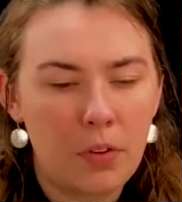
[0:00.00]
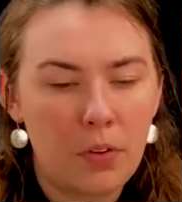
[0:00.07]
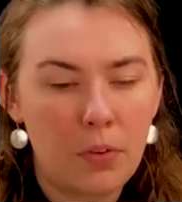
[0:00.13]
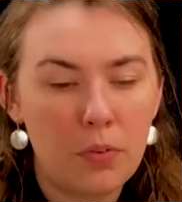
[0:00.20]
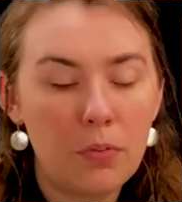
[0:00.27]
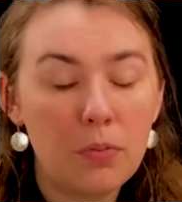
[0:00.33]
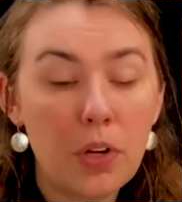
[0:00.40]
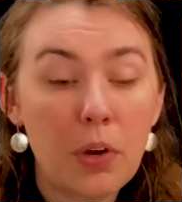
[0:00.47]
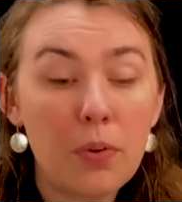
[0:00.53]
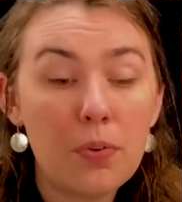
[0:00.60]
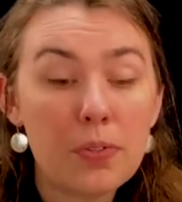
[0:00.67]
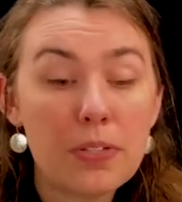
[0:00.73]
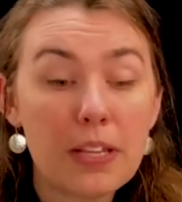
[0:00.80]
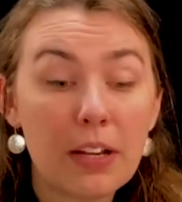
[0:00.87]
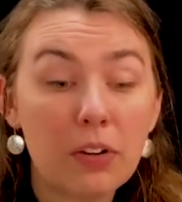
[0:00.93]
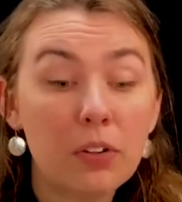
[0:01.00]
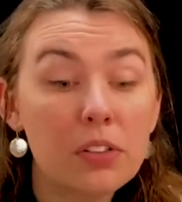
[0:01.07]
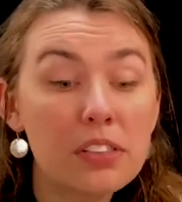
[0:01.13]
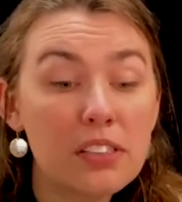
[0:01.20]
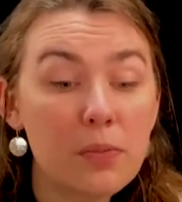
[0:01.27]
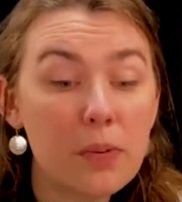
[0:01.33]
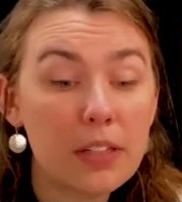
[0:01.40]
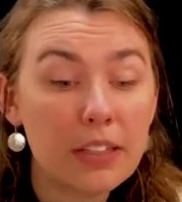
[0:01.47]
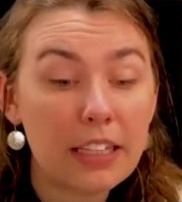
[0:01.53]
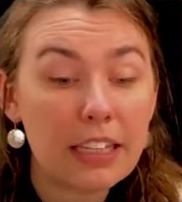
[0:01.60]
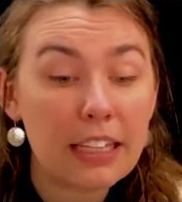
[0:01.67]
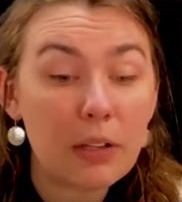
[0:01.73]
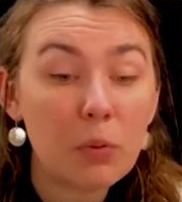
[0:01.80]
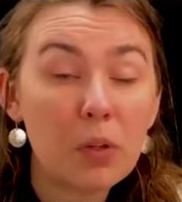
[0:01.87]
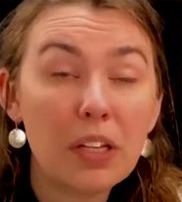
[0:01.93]
who knows that ultimately
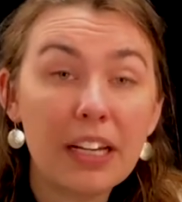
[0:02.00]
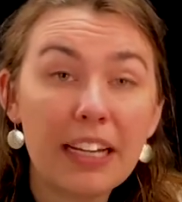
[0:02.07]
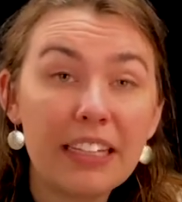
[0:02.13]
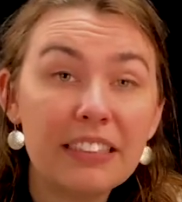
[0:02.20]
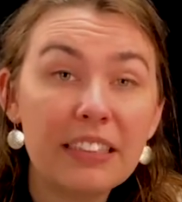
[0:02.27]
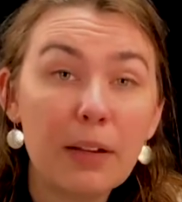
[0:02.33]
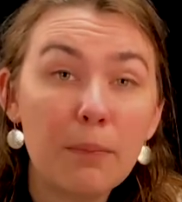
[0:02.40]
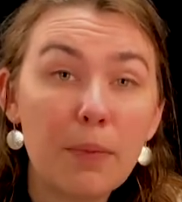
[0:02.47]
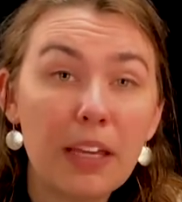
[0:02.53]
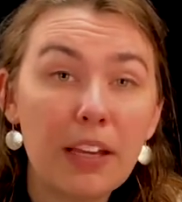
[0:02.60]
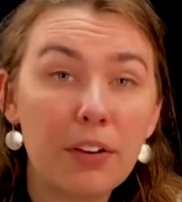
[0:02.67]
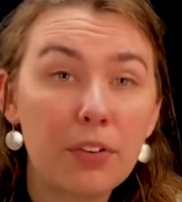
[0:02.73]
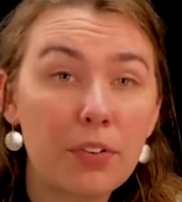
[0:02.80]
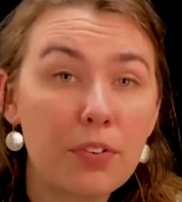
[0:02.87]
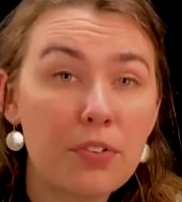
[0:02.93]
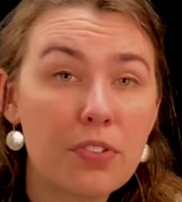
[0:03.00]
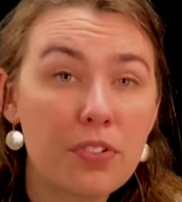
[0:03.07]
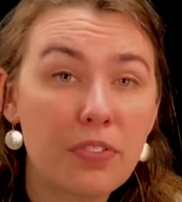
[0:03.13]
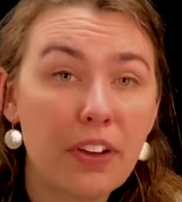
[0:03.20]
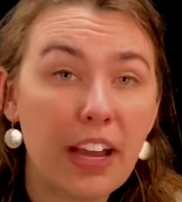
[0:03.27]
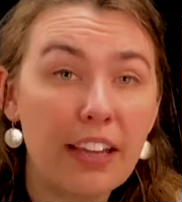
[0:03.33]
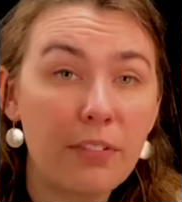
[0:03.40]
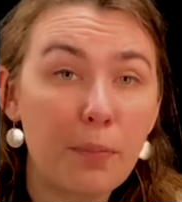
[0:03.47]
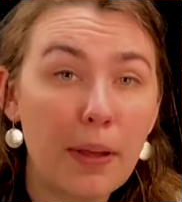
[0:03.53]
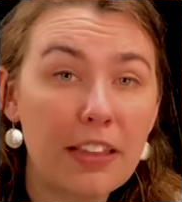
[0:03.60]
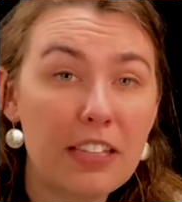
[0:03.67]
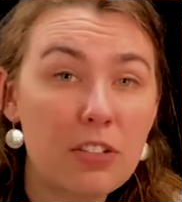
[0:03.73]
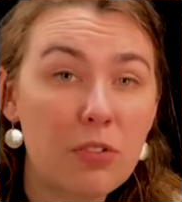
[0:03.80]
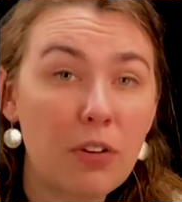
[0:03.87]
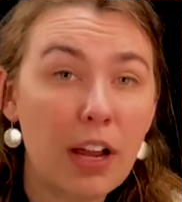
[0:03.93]
he will end up being crucified by
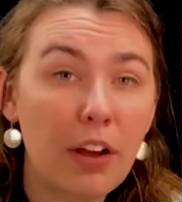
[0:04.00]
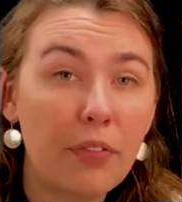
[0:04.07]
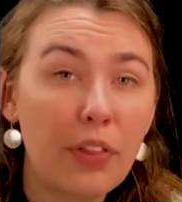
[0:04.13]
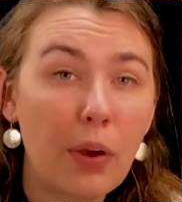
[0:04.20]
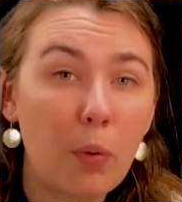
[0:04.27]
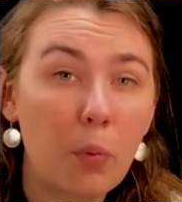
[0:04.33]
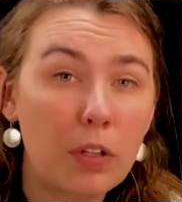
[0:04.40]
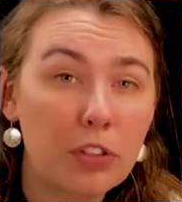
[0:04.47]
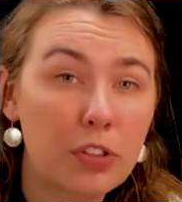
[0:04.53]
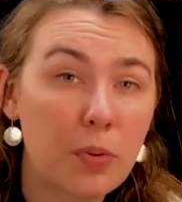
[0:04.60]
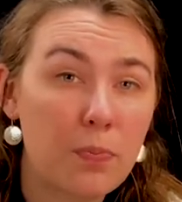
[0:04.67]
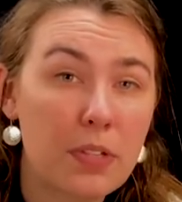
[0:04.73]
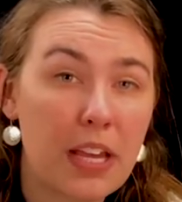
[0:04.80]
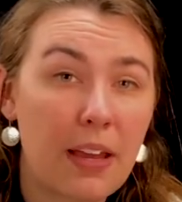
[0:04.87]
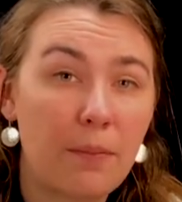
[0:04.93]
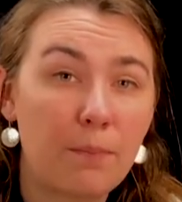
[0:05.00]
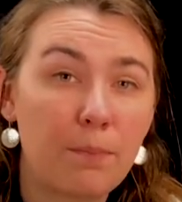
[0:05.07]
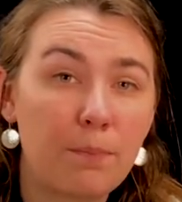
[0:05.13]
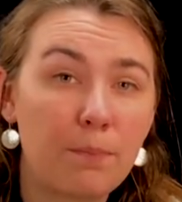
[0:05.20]
this crowd that worships him.